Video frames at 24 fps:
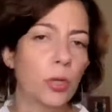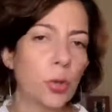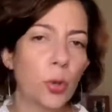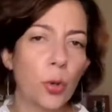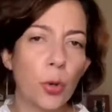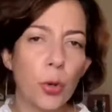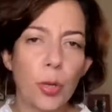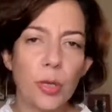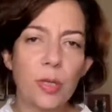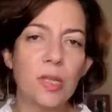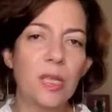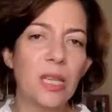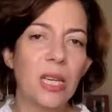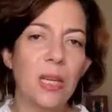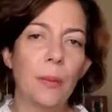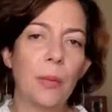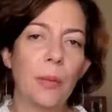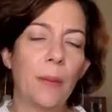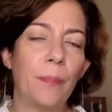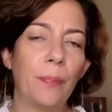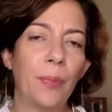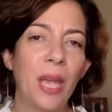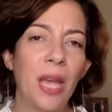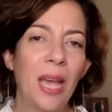or the
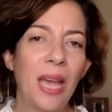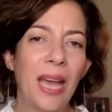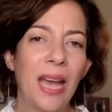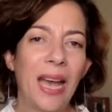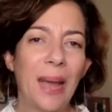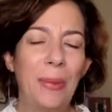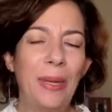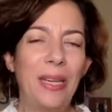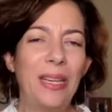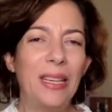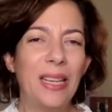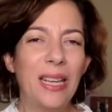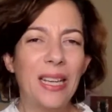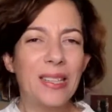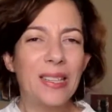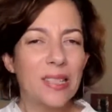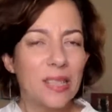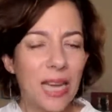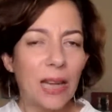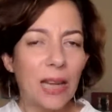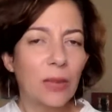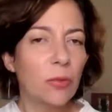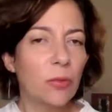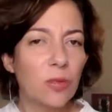cinema. I mean, it
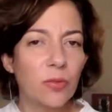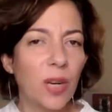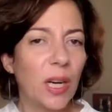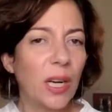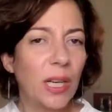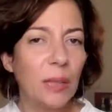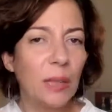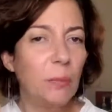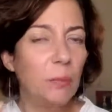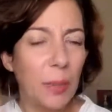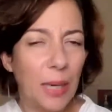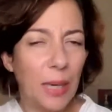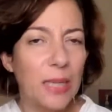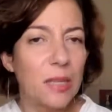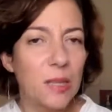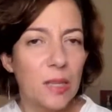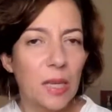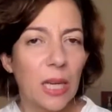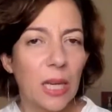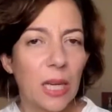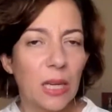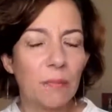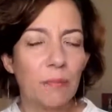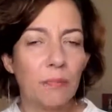sounds very
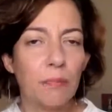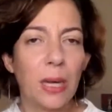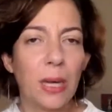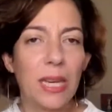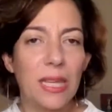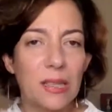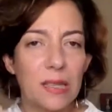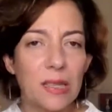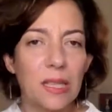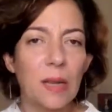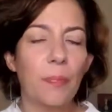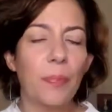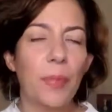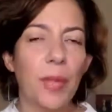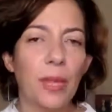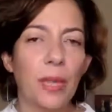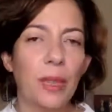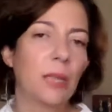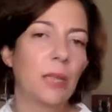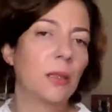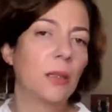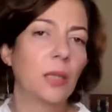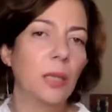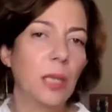basic, but it's something
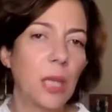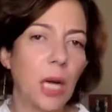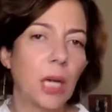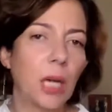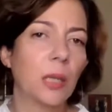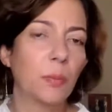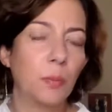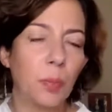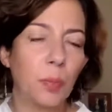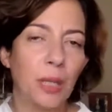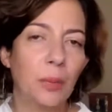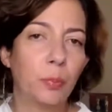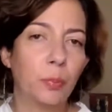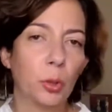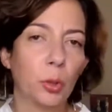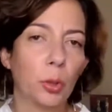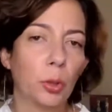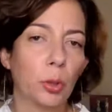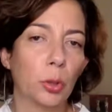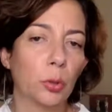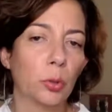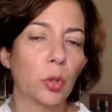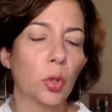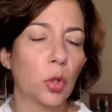that young
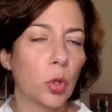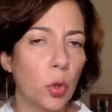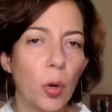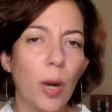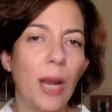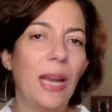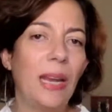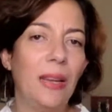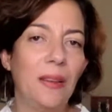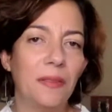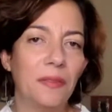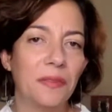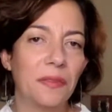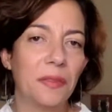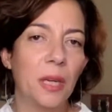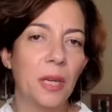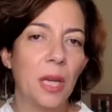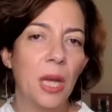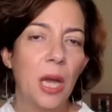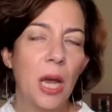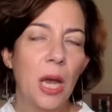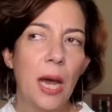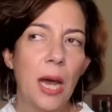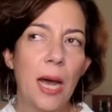people crave.
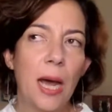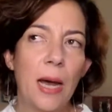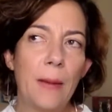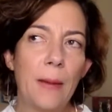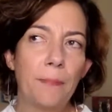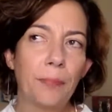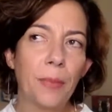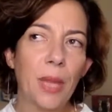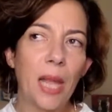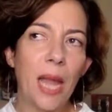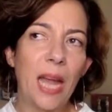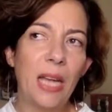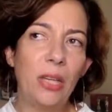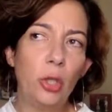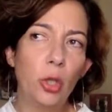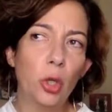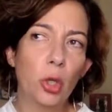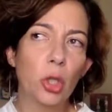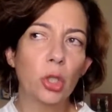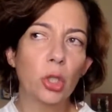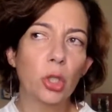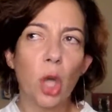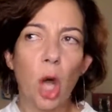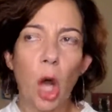And you
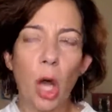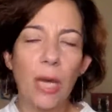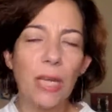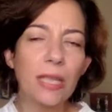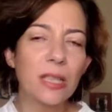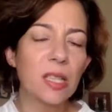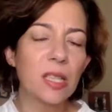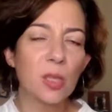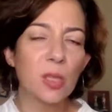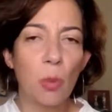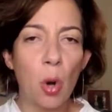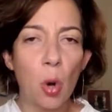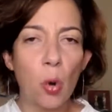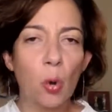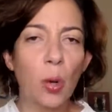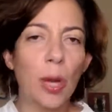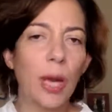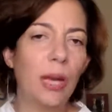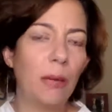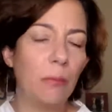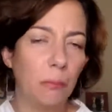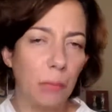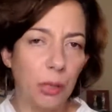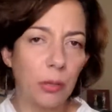could call it smoke
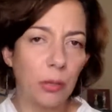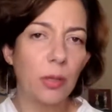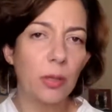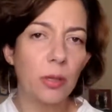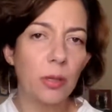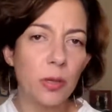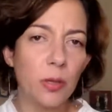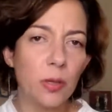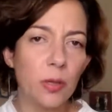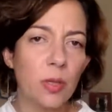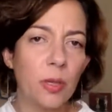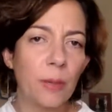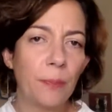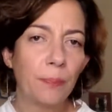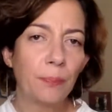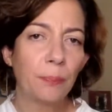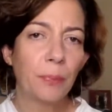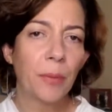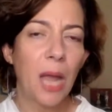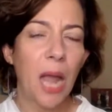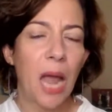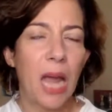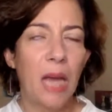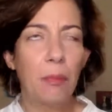and mirrors,
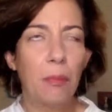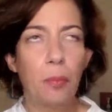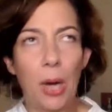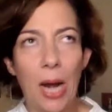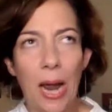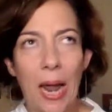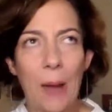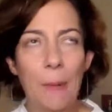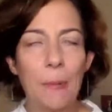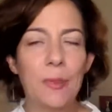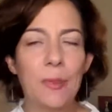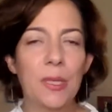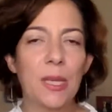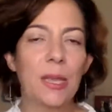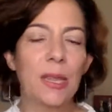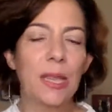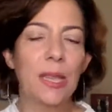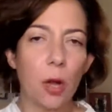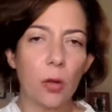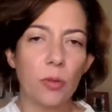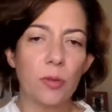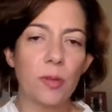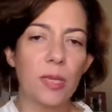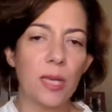and perhaps at the
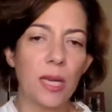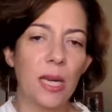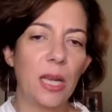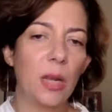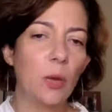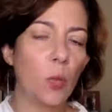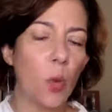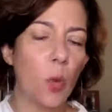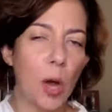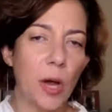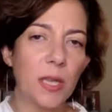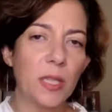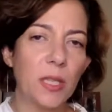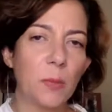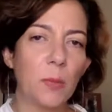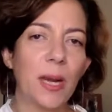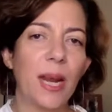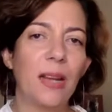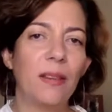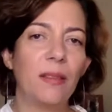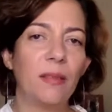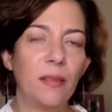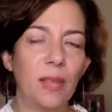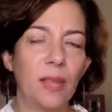onset it was, but
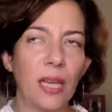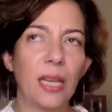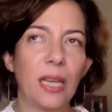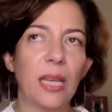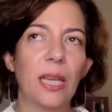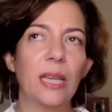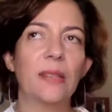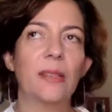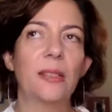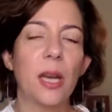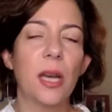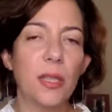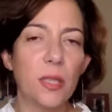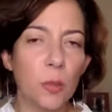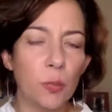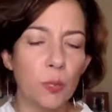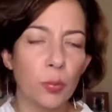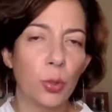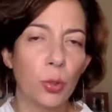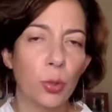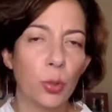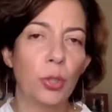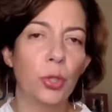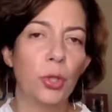I think it does
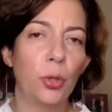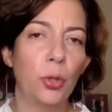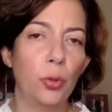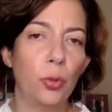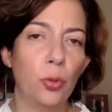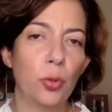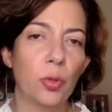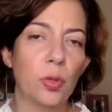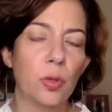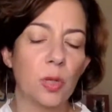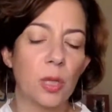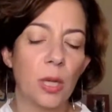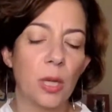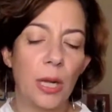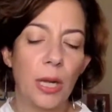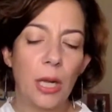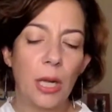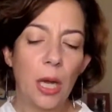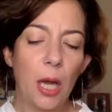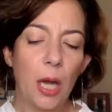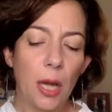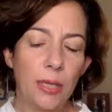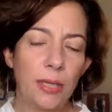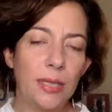produce
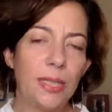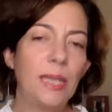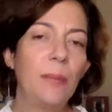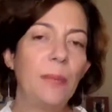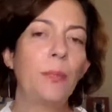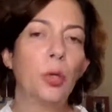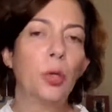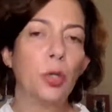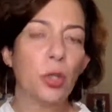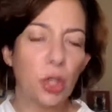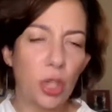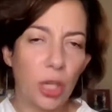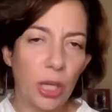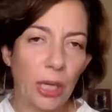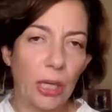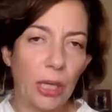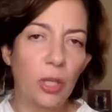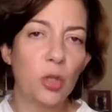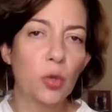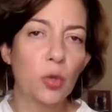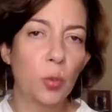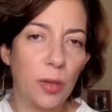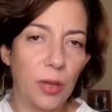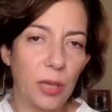a deeper
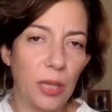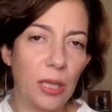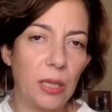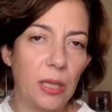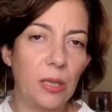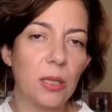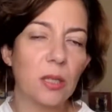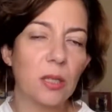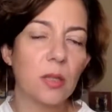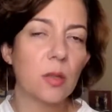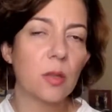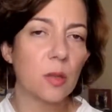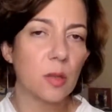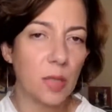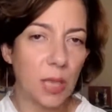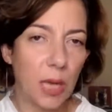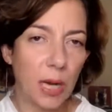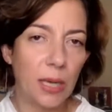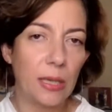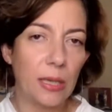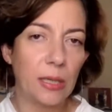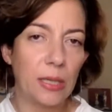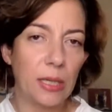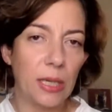change within
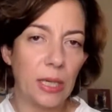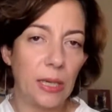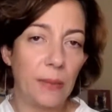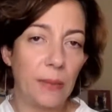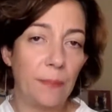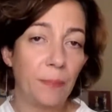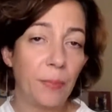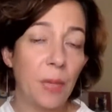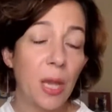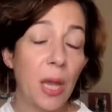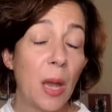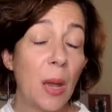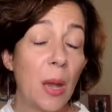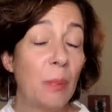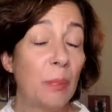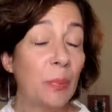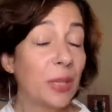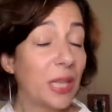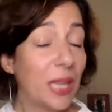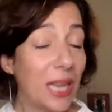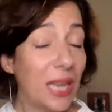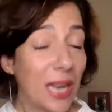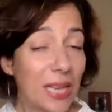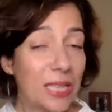society.
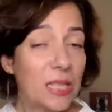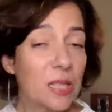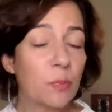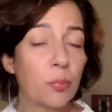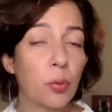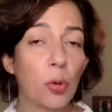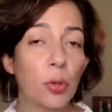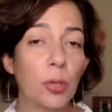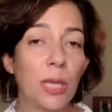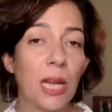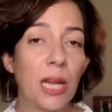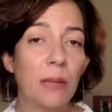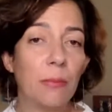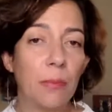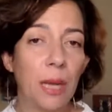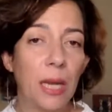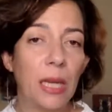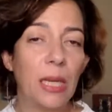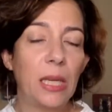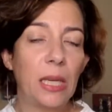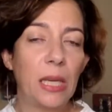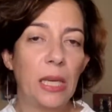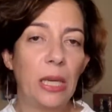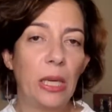But the last point I'll
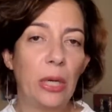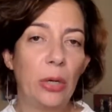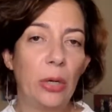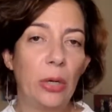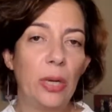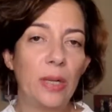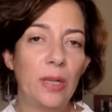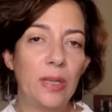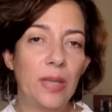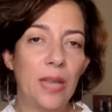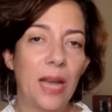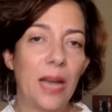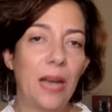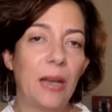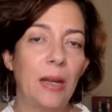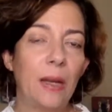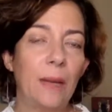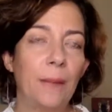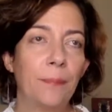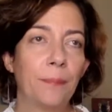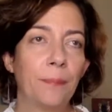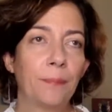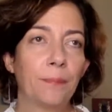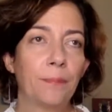make here is that
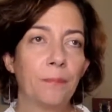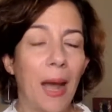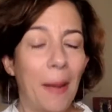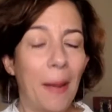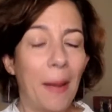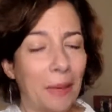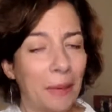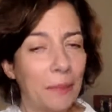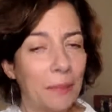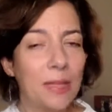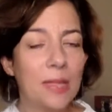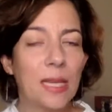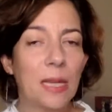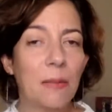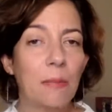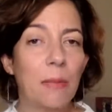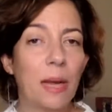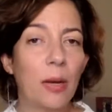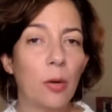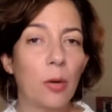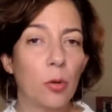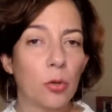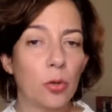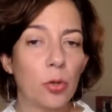Mohammed bin
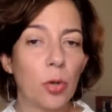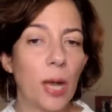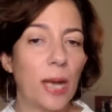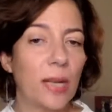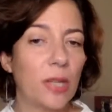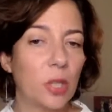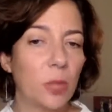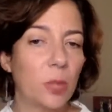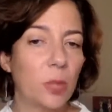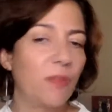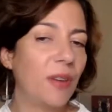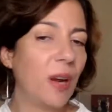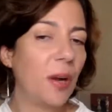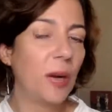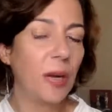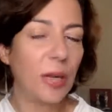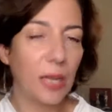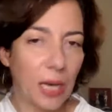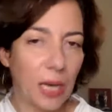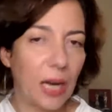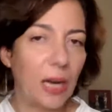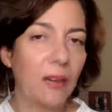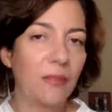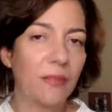Salman also has to be very
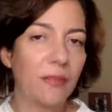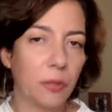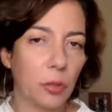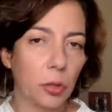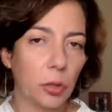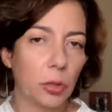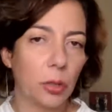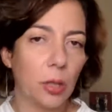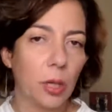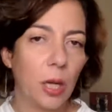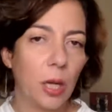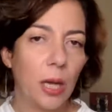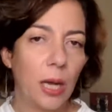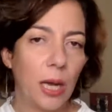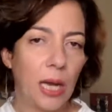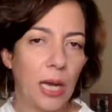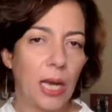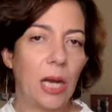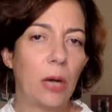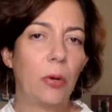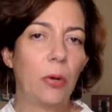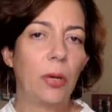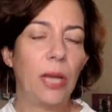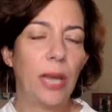careful
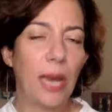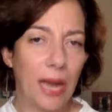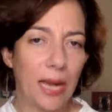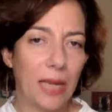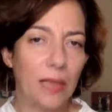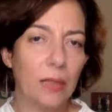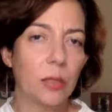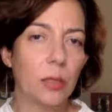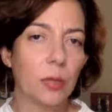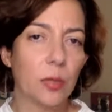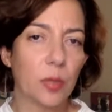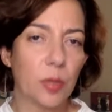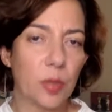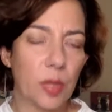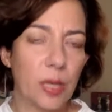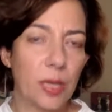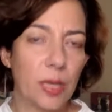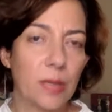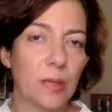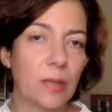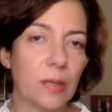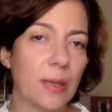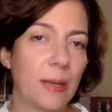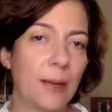how he handles
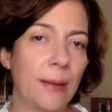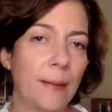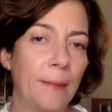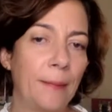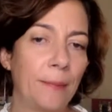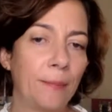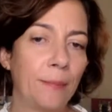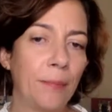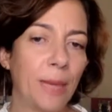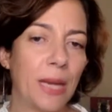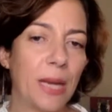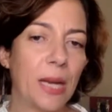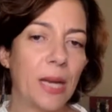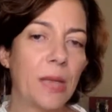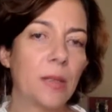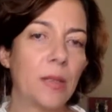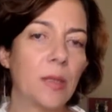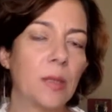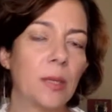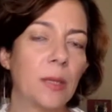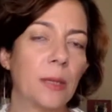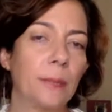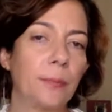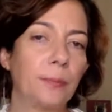this,
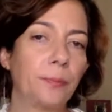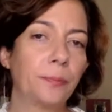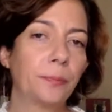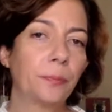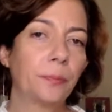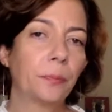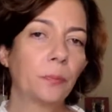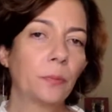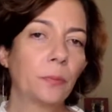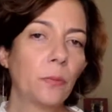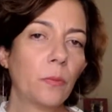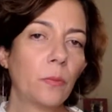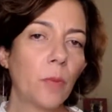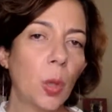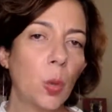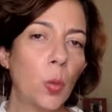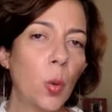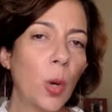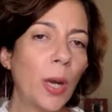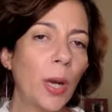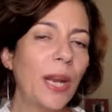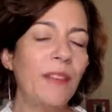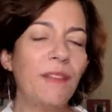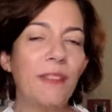because
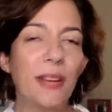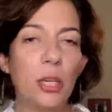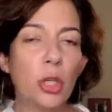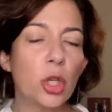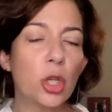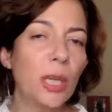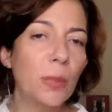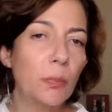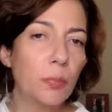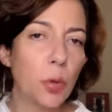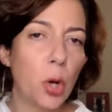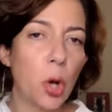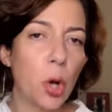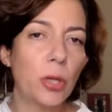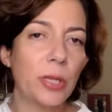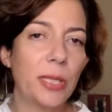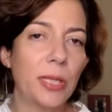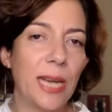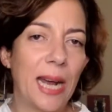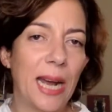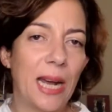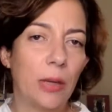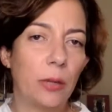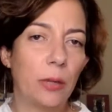what eventually brought
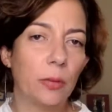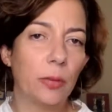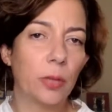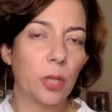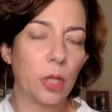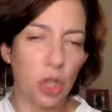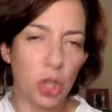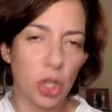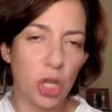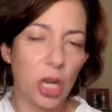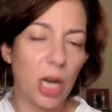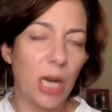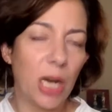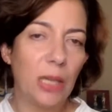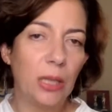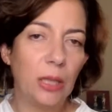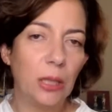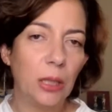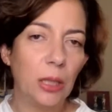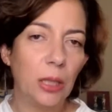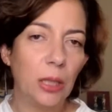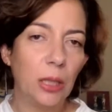down the Shah